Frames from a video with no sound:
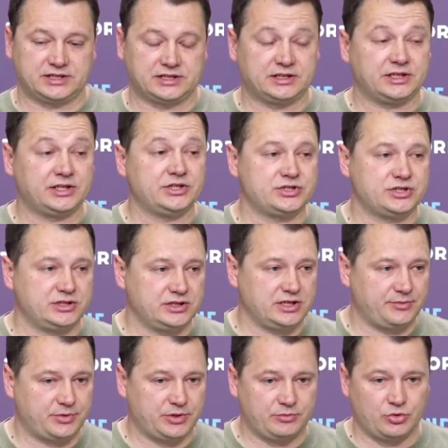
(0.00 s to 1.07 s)
The
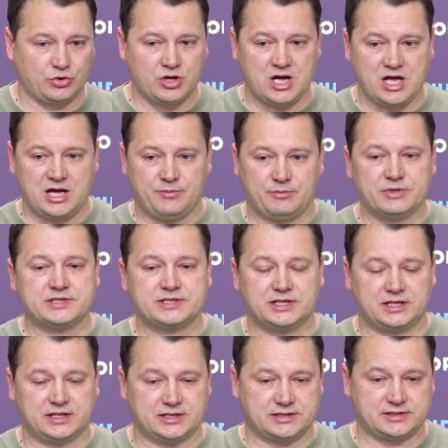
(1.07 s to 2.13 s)
systematic
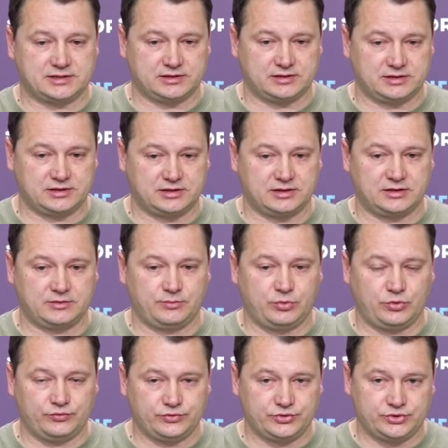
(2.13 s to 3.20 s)
strategic direction,
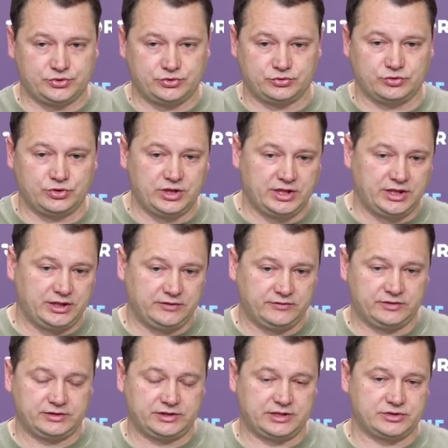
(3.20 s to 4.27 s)

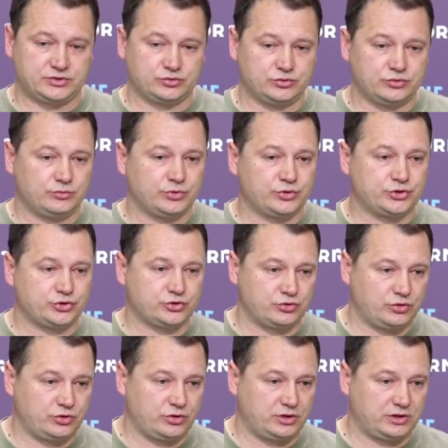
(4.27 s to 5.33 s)
we're
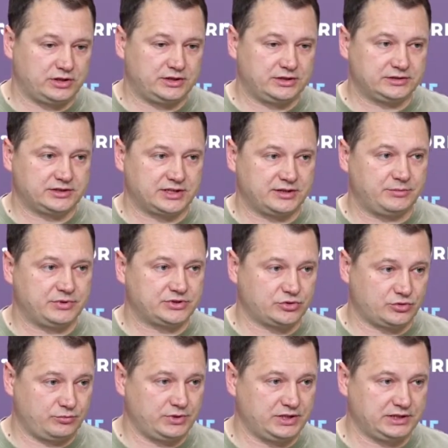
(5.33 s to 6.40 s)
conducting an
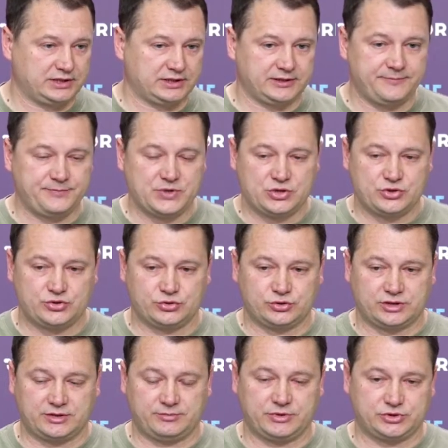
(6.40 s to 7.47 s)
inventory
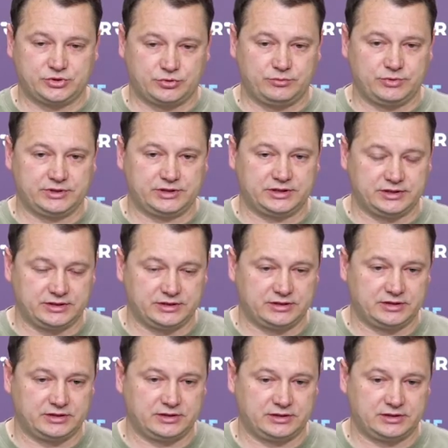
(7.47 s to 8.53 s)
of what we have to do,
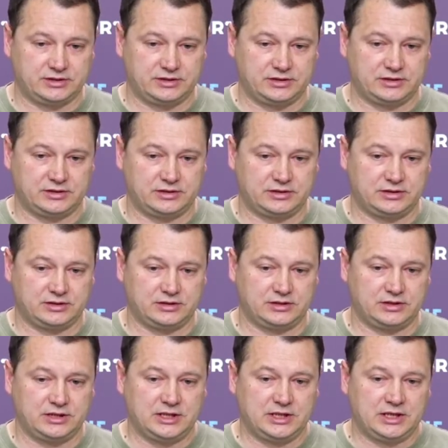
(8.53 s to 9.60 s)
what
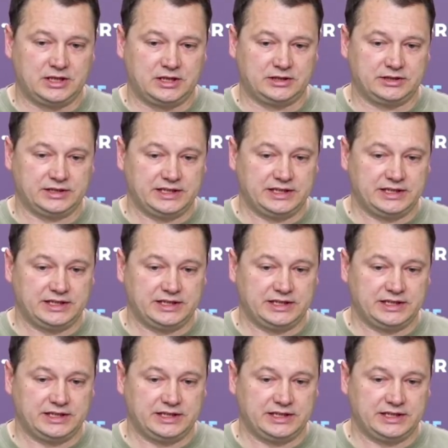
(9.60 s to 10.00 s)
we